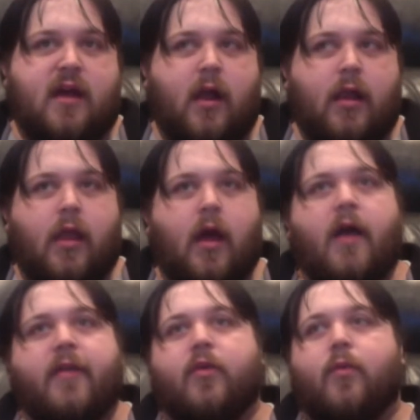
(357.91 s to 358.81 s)

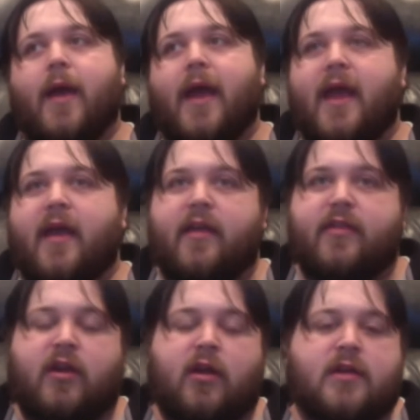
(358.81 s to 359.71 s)
along the way,
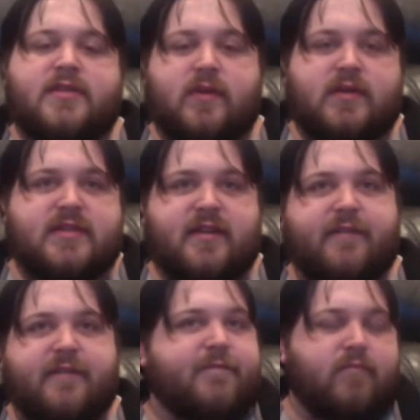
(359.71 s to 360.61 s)
there are all sorts of
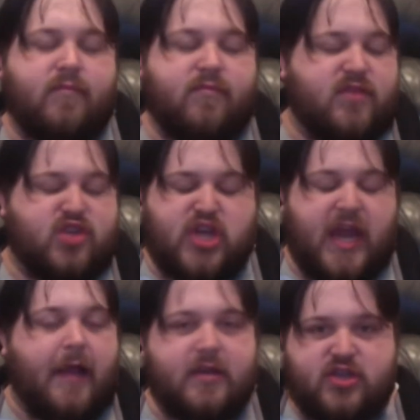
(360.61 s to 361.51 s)

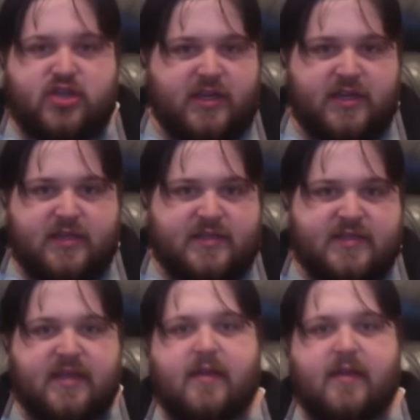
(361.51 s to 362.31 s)
challenges.